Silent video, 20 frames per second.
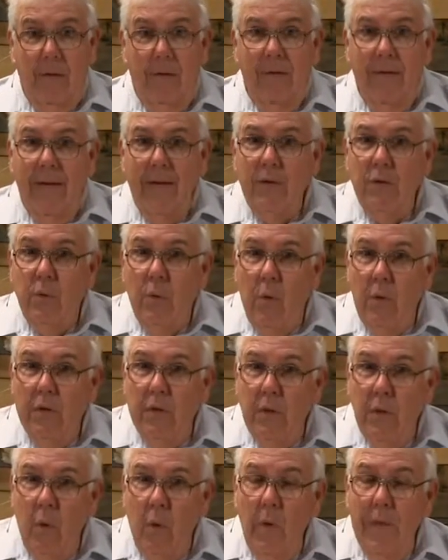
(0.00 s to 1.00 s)
And that's
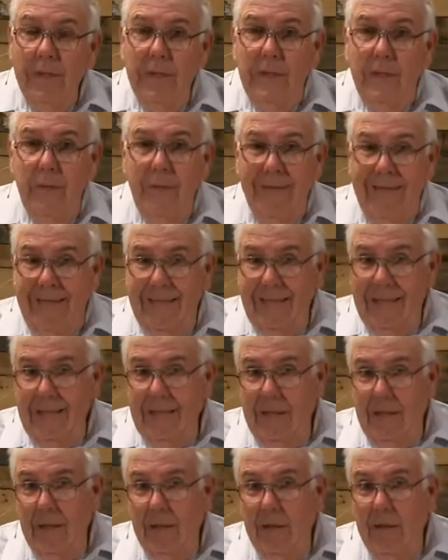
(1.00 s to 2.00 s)
what's going to
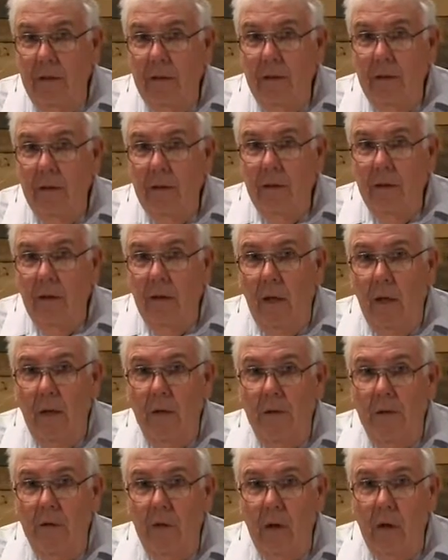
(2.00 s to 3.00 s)
lead
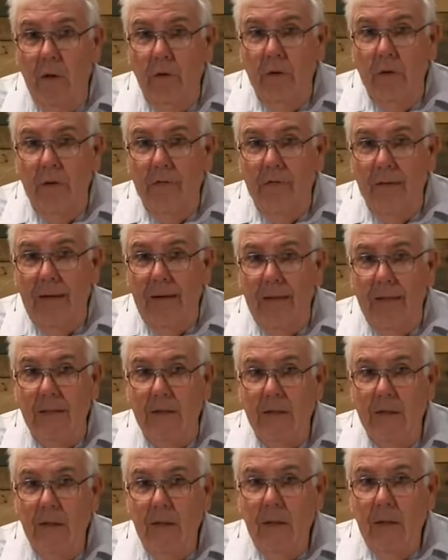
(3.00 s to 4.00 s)
to all your
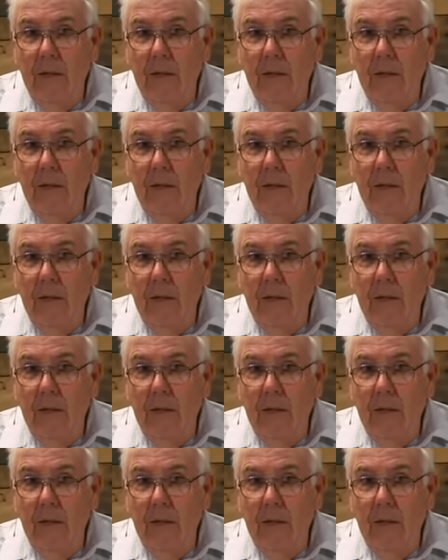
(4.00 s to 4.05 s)
fights,